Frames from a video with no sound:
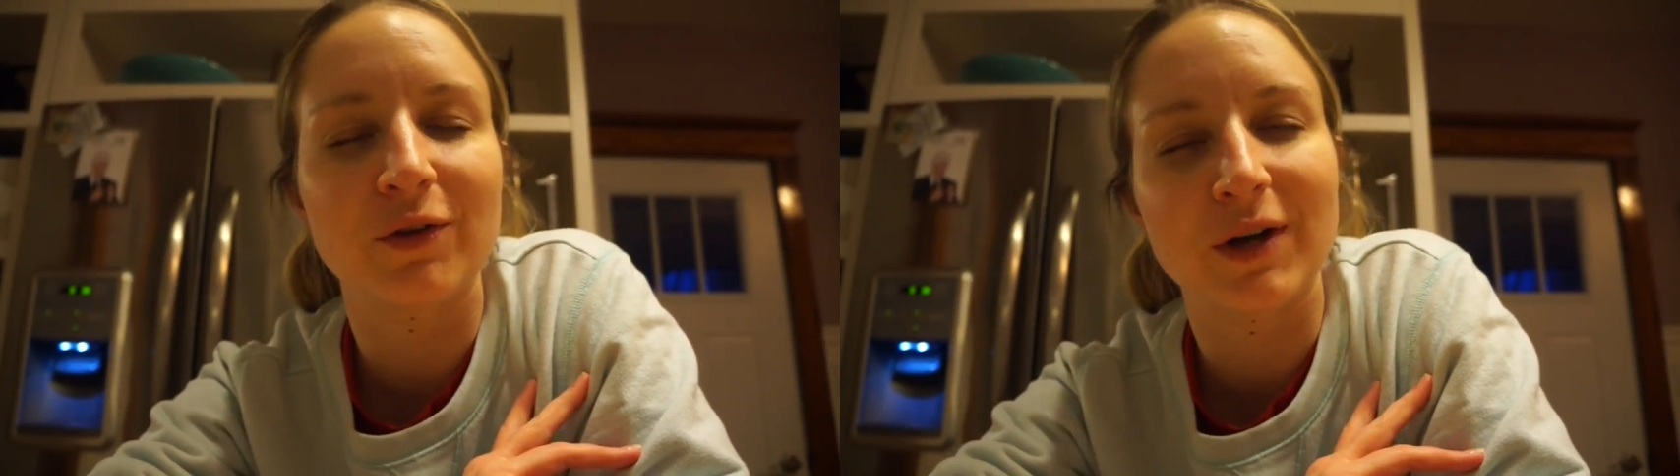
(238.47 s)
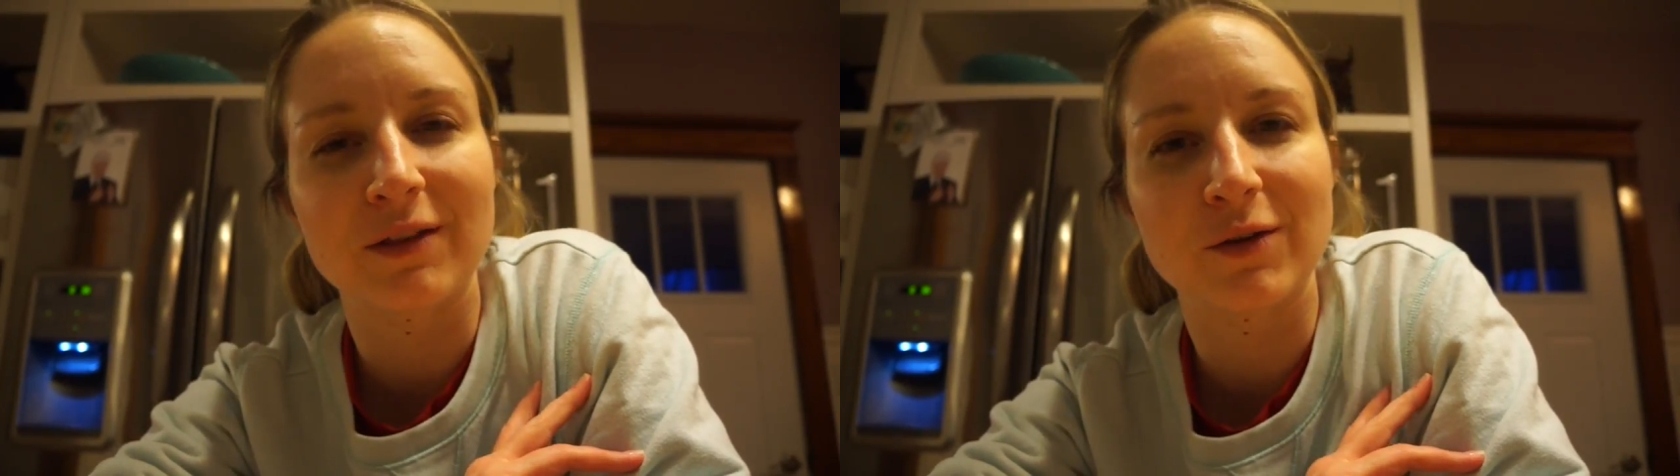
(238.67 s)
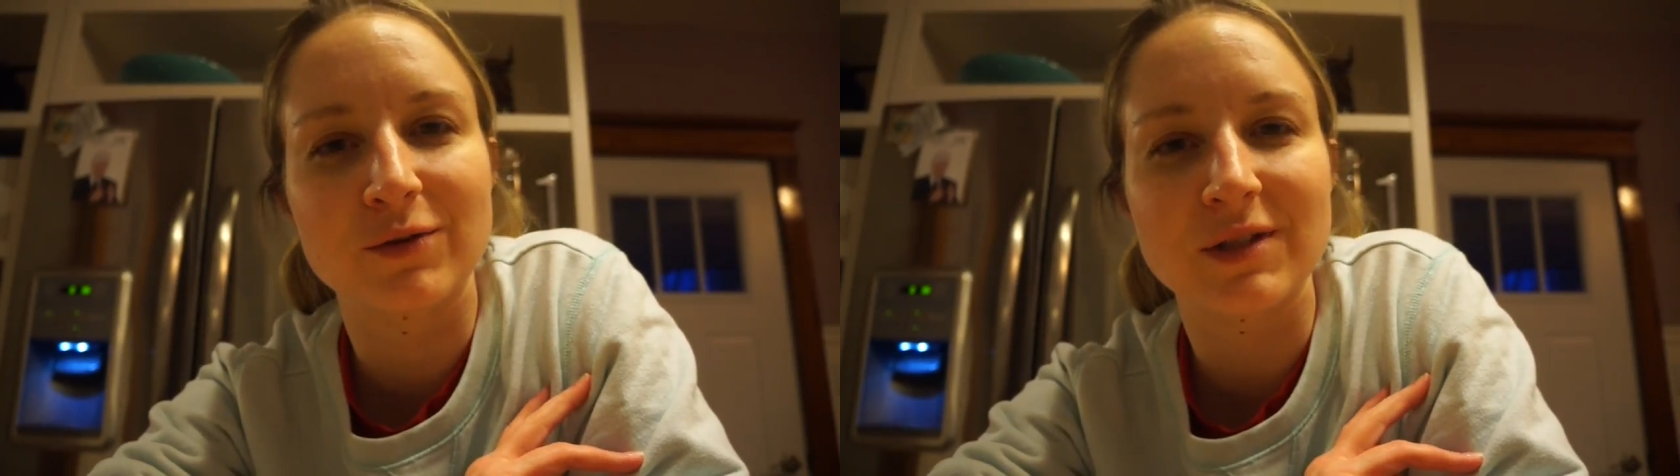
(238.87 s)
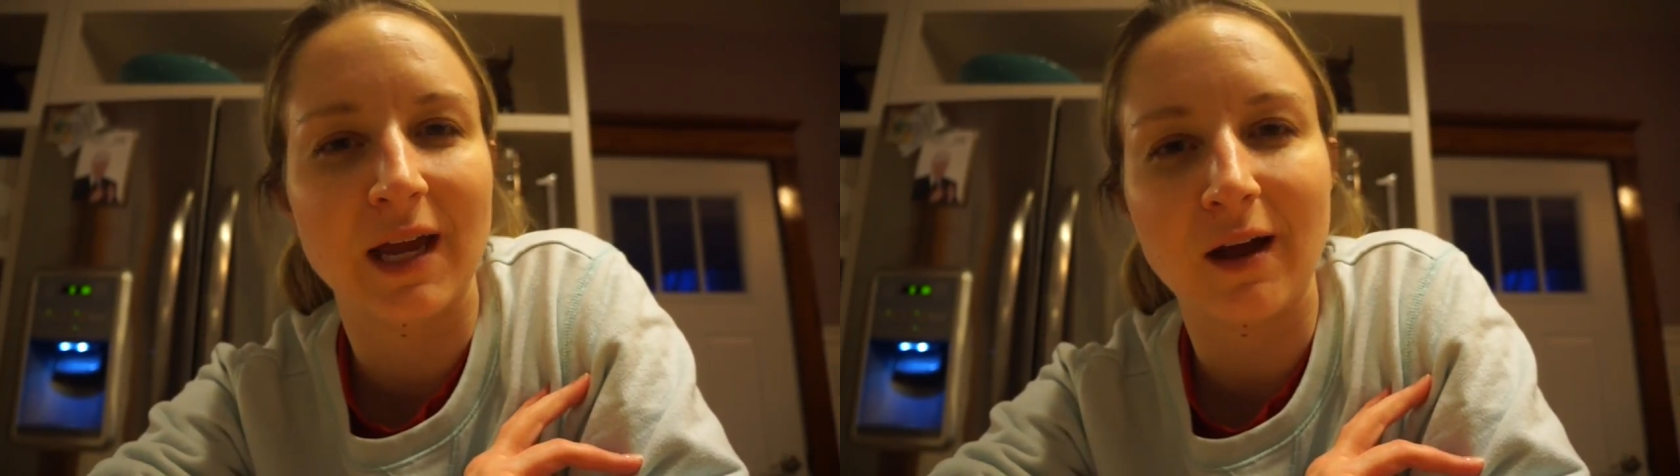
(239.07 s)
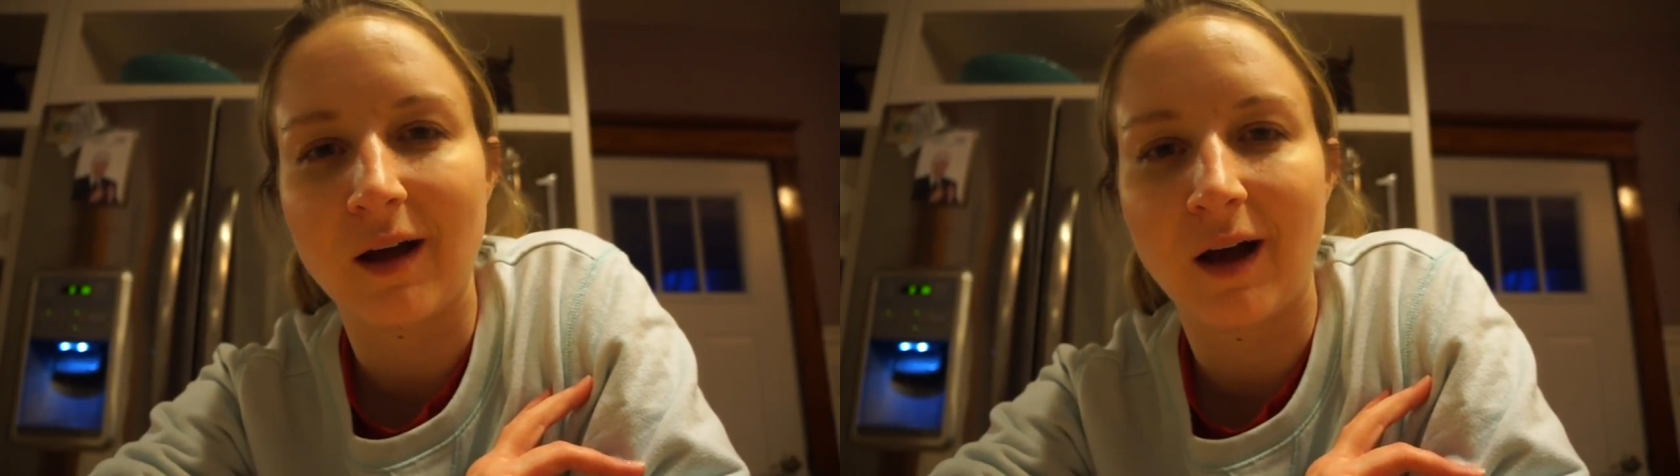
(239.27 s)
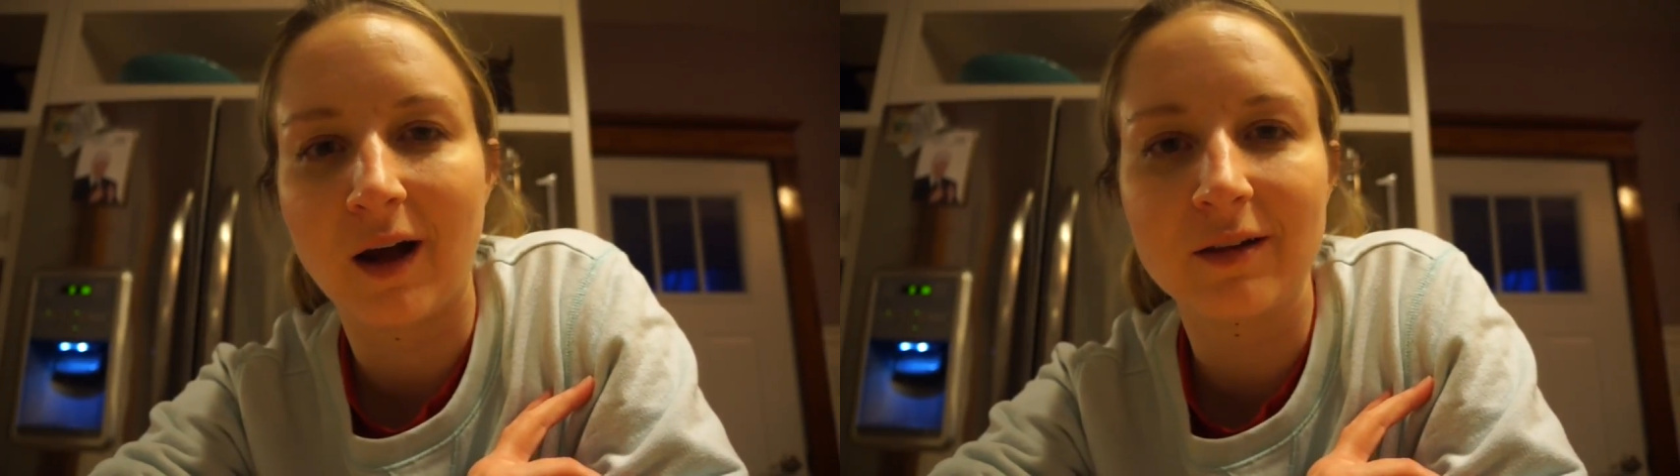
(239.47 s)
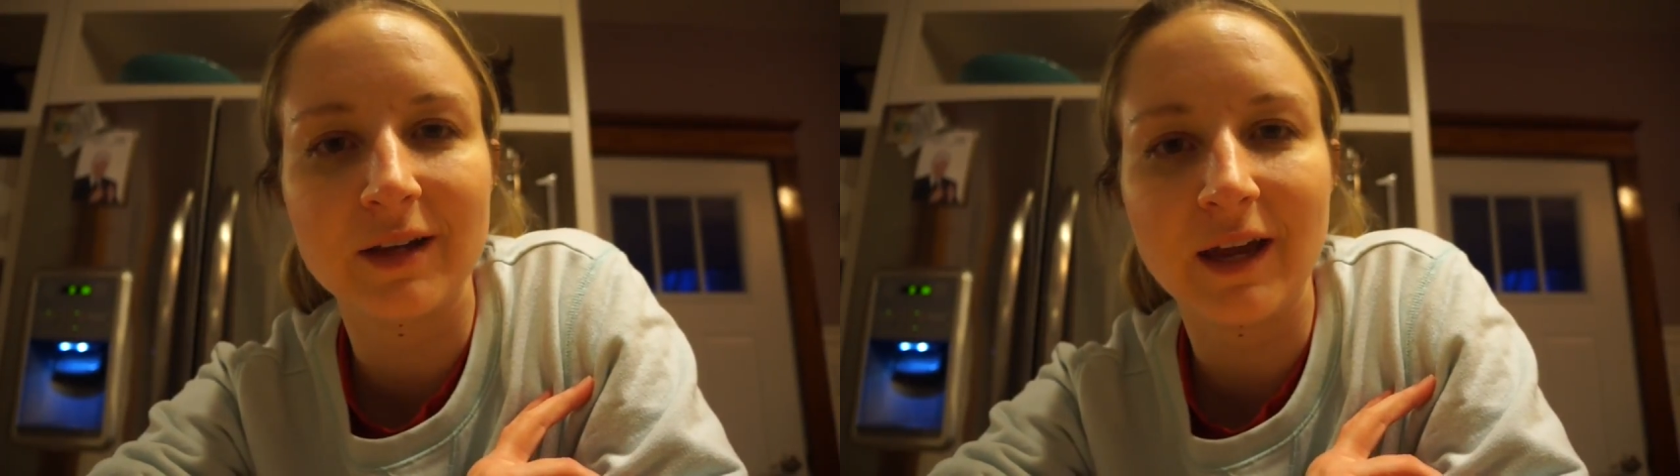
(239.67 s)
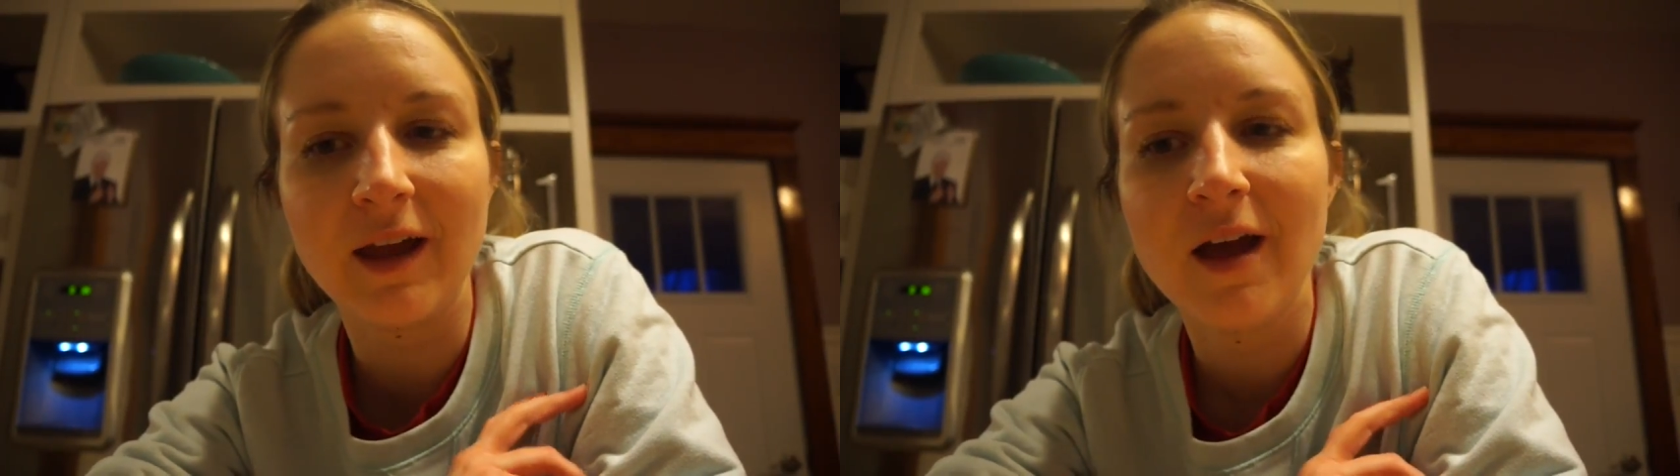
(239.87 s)
They're not those like
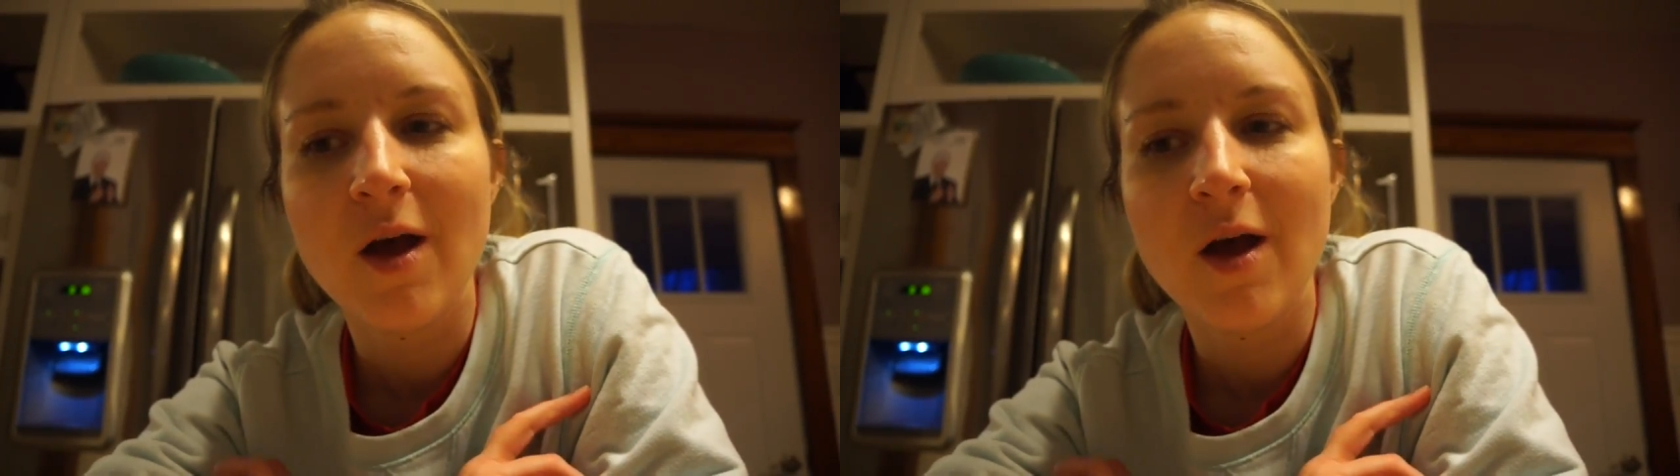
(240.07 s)
ugly